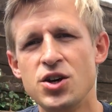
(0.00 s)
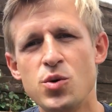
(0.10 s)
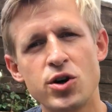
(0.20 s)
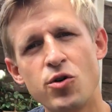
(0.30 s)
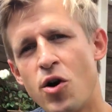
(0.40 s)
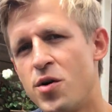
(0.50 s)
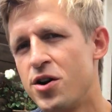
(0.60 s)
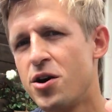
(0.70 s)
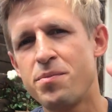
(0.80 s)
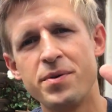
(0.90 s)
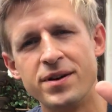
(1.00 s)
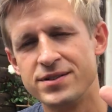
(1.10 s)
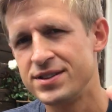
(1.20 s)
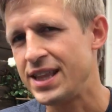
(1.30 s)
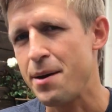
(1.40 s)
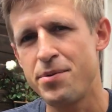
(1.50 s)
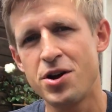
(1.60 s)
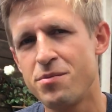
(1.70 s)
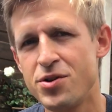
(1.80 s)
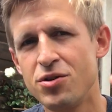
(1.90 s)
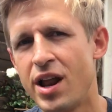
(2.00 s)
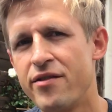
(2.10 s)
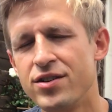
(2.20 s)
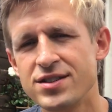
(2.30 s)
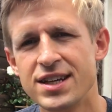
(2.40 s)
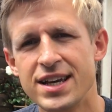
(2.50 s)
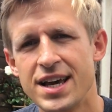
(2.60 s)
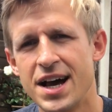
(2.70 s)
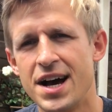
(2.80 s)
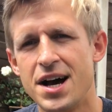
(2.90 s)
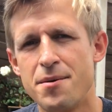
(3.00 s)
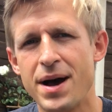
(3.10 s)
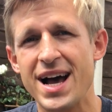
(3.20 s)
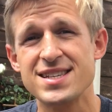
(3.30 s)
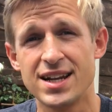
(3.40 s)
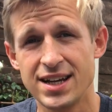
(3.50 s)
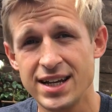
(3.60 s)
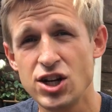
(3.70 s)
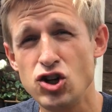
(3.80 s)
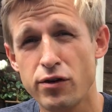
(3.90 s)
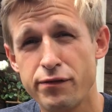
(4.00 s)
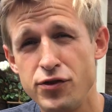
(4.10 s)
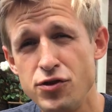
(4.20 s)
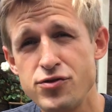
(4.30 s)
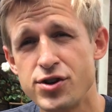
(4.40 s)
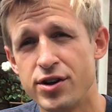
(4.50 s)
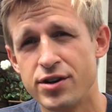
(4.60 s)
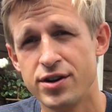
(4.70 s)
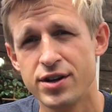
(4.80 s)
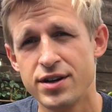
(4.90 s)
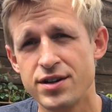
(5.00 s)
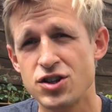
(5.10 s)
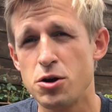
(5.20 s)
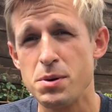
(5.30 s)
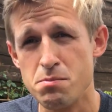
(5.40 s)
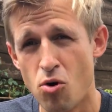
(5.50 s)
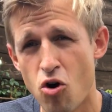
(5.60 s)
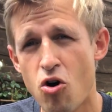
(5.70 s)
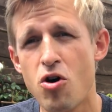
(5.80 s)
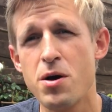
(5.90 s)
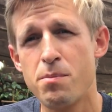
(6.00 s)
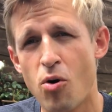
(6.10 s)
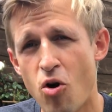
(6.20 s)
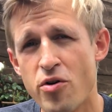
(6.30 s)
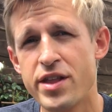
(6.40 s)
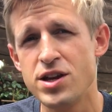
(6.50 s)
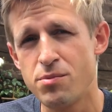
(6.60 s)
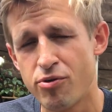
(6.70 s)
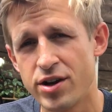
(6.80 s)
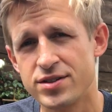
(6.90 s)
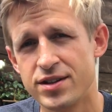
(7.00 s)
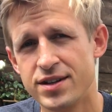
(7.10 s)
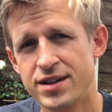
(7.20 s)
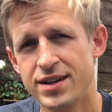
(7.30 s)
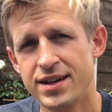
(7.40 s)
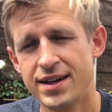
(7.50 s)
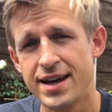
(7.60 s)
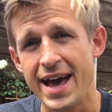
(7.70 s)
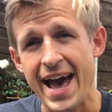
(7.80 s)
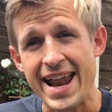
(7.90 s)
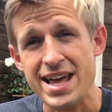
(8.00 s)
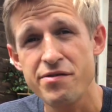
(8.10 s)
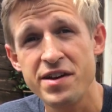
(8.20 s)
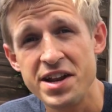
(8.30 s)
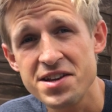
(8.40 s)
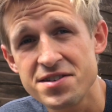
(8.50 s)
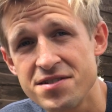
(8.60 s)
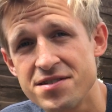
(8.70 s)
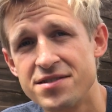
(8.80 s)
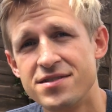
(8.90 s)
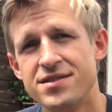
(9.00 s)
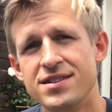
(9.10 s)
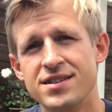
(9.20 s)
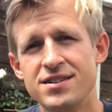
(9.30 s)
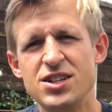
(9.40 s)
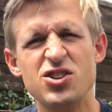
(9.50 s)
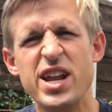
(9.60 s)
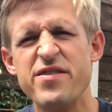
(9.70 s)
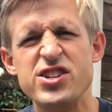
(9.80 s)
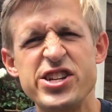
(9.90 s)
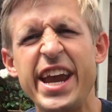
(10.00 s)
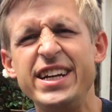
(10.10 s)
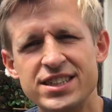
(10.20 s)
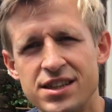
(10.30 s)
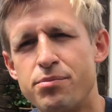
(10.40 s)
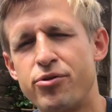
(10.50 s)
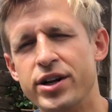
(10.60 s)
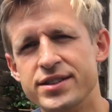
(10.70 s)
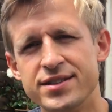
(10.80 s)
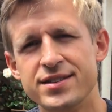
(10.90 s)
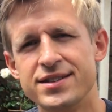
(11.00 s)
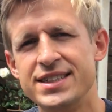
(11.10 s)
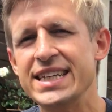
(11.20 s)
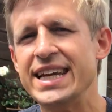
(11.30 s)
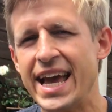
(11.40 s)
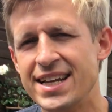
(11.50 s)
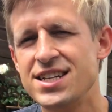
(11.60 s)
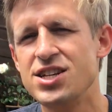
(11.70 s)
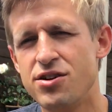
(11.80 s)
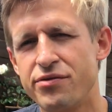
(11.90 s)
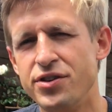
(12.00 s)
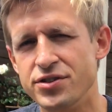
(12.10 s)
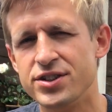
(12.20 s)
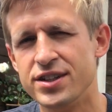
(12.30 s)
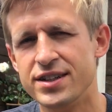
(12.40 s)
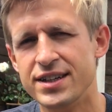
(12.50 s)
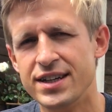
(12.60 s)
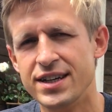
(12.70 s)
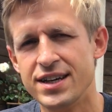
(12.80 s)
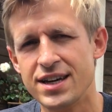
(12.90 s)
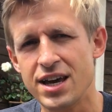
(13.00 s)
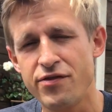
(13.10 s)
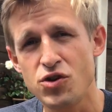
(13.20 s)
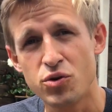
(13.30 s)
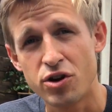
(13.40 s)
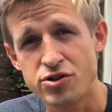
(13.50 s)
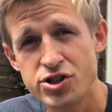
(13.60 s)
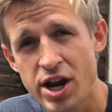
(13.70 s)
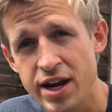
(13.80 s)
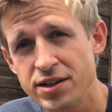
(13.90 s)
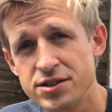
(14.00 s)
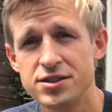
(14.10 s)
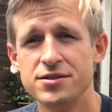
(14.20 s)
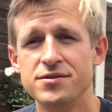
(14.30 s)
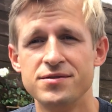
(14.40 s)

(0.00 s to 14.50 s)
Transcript: who are growing up and stepping up new levels, as a leader, your future is going to be more important than your present. And if it isn't, you'll never change the present to get to your future. If you'll not change,